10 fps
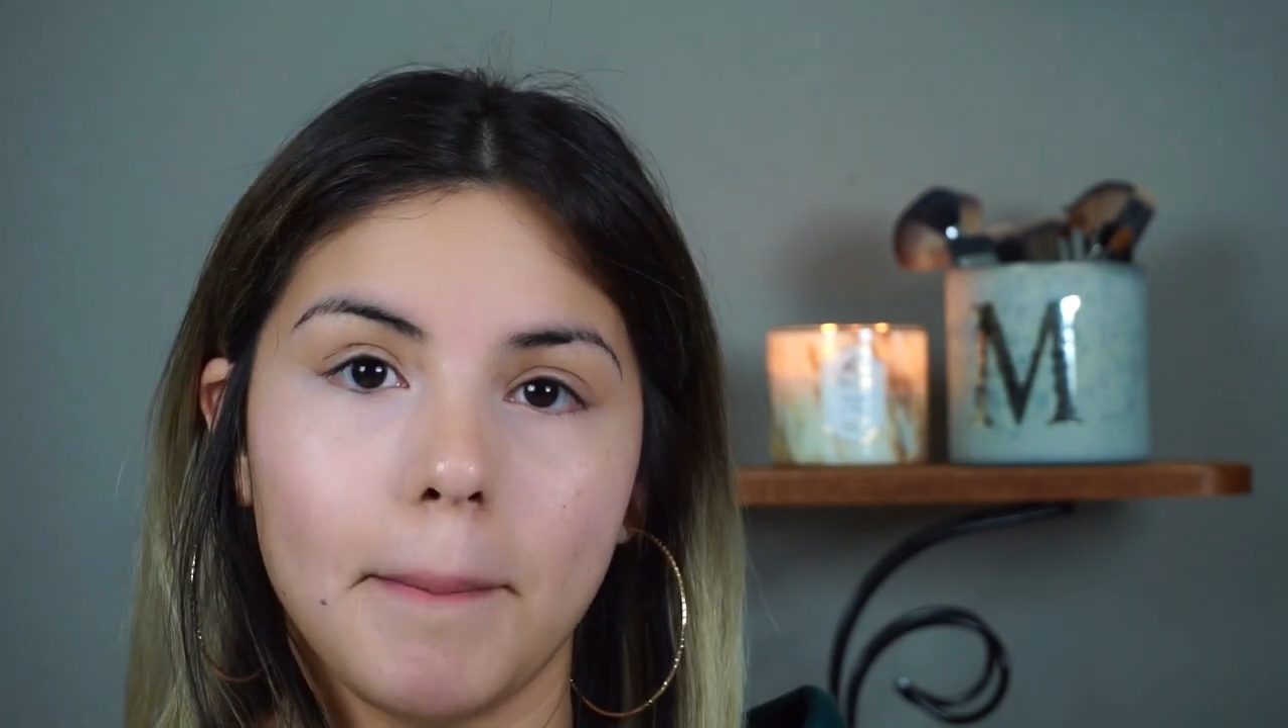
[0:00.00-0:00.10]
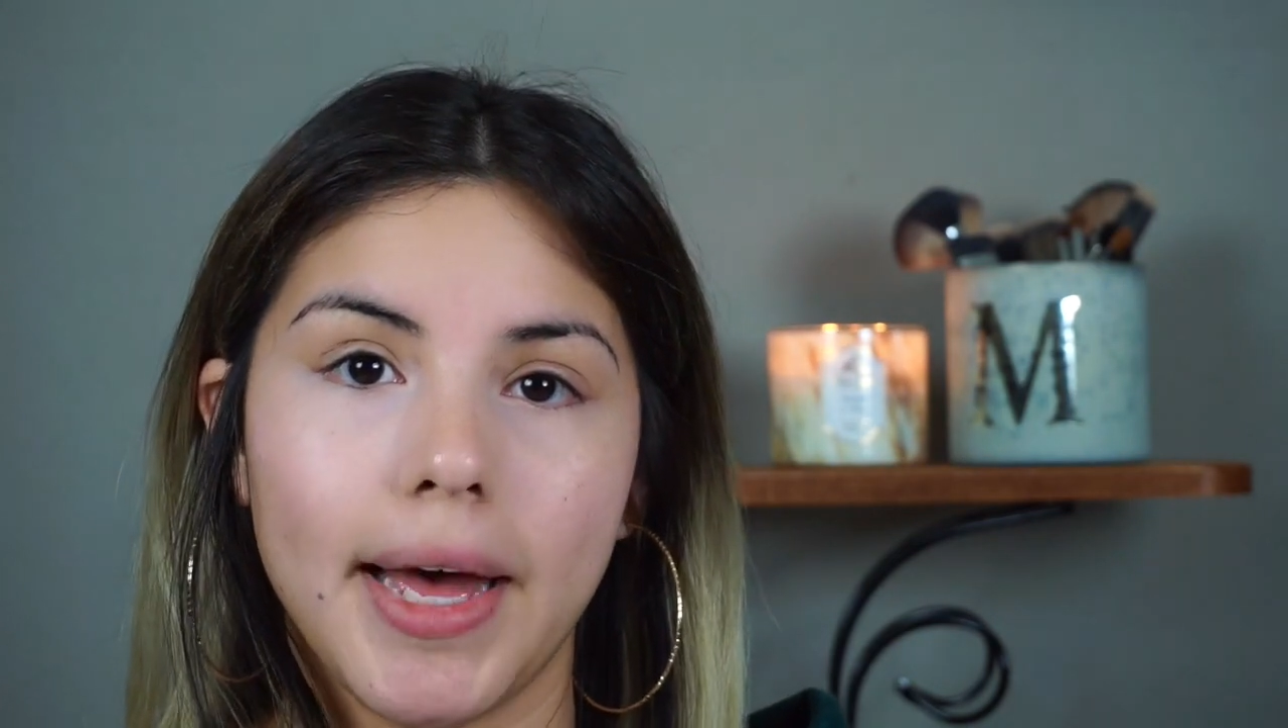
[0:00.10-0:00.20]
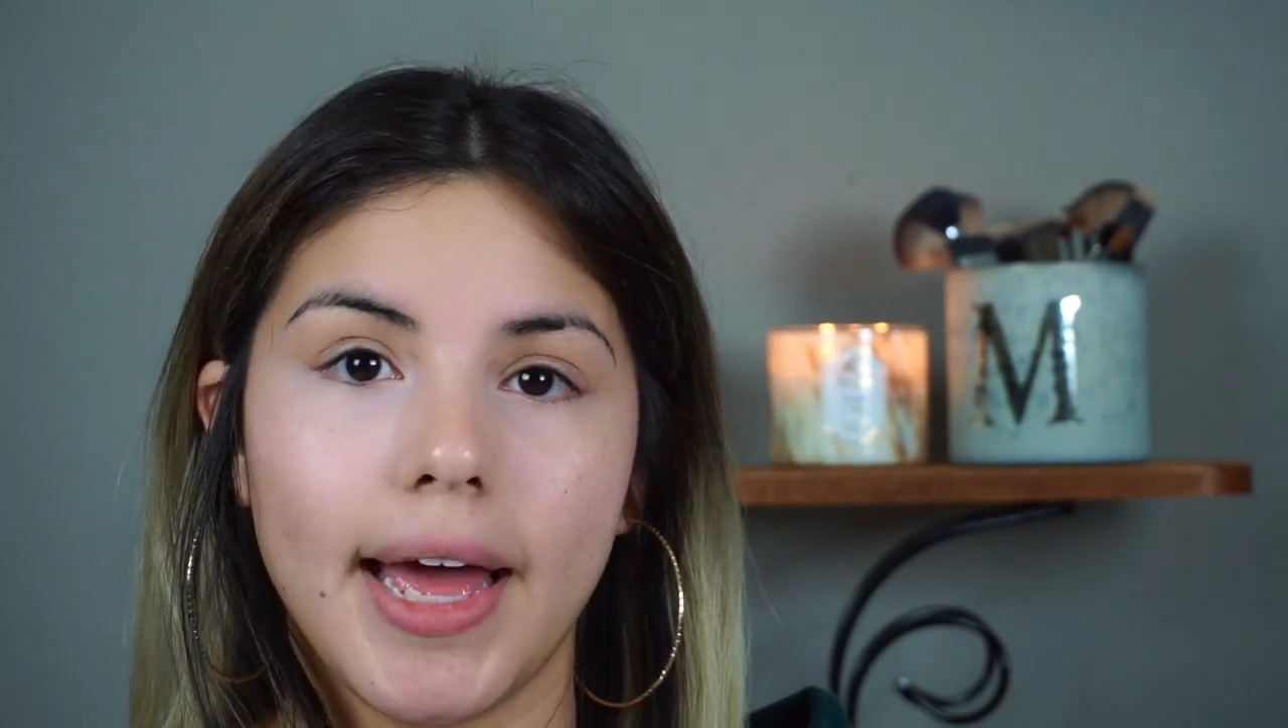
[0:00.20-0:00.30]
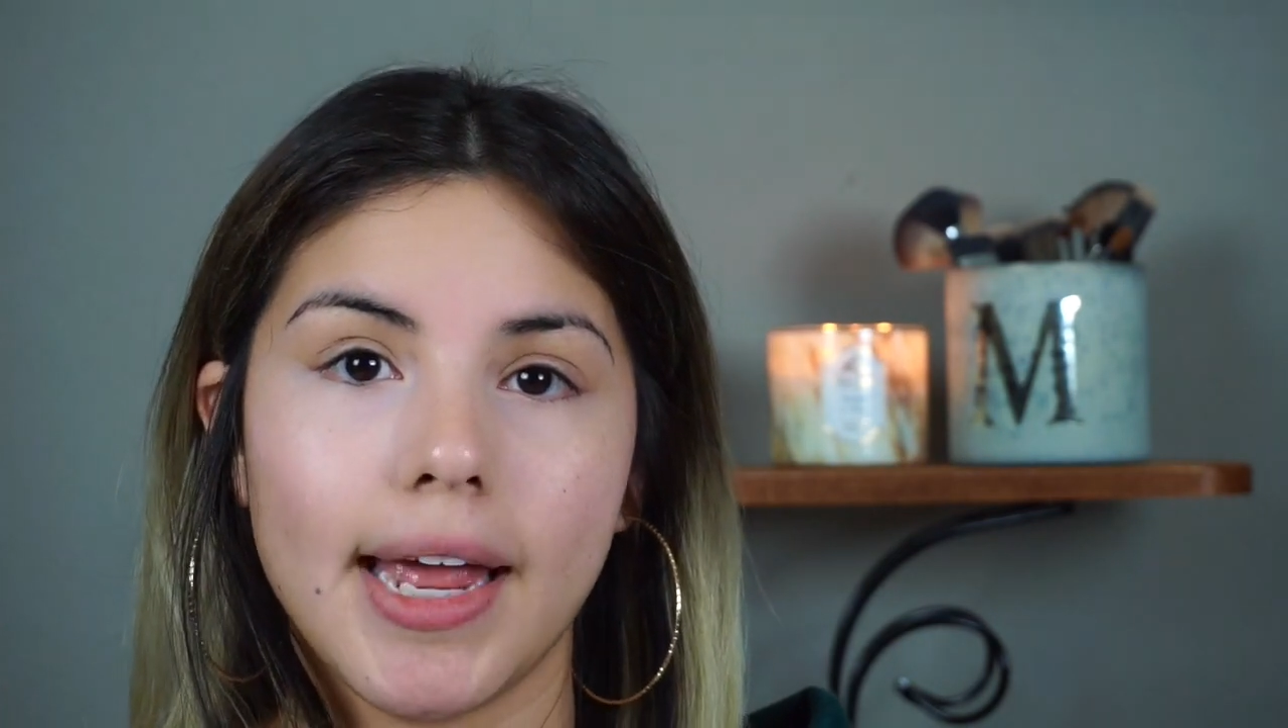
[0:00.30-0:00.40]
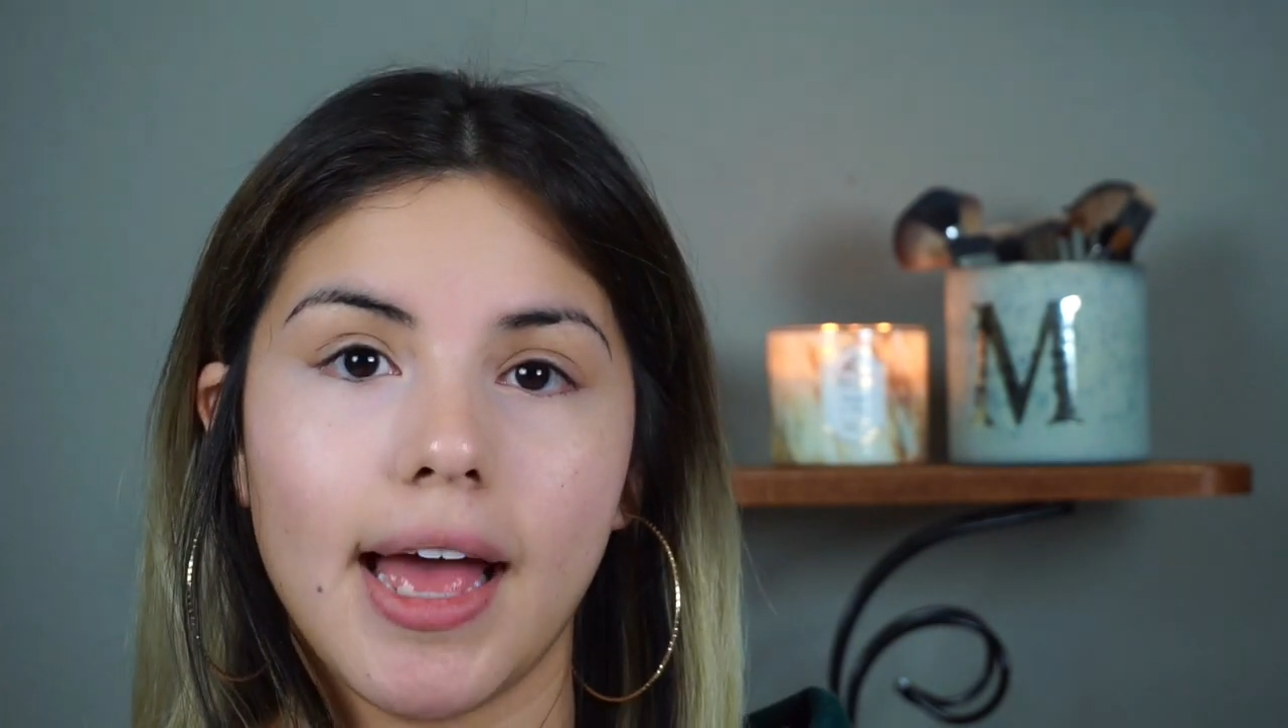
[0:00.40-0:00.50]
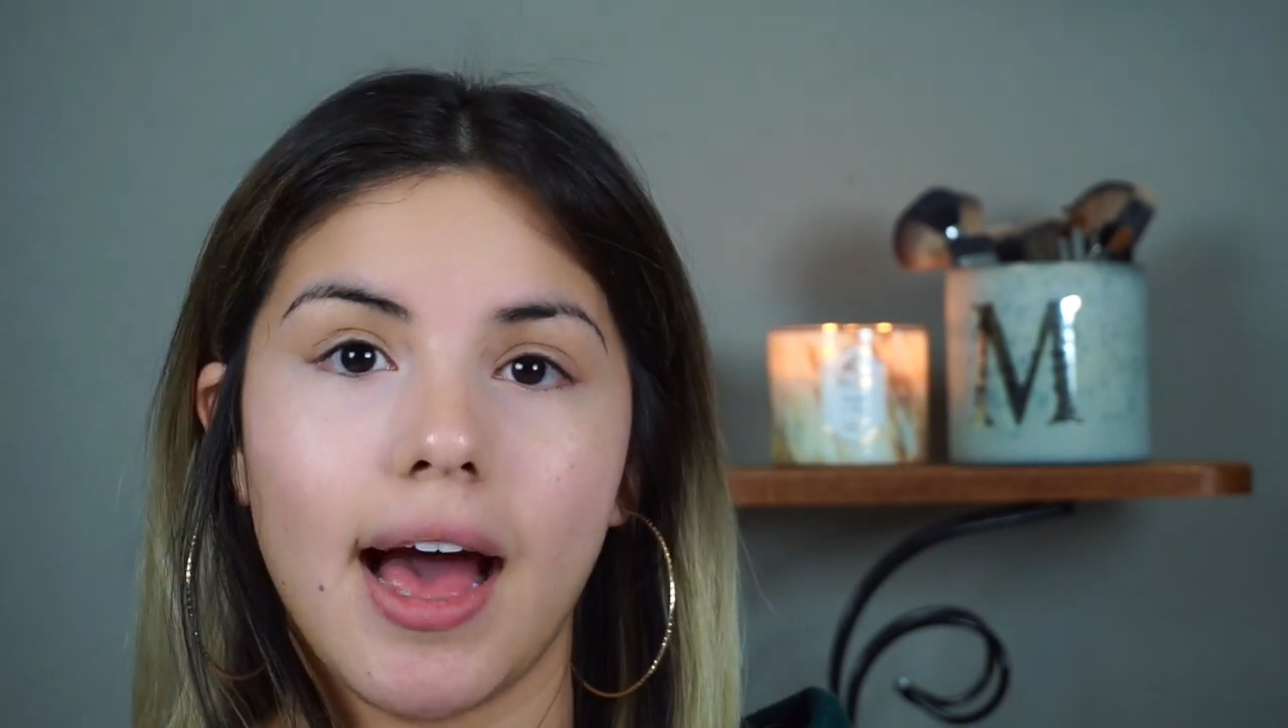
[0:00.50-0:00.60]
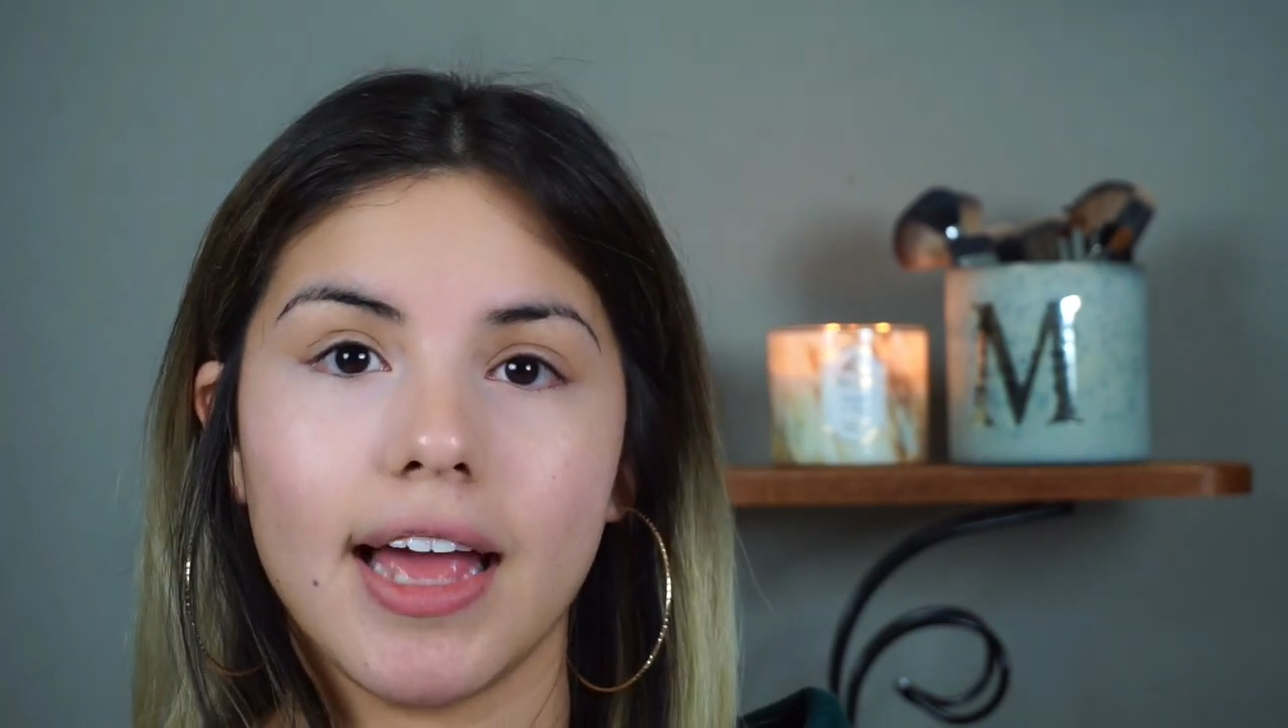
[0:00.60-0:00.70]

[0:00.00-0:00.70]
my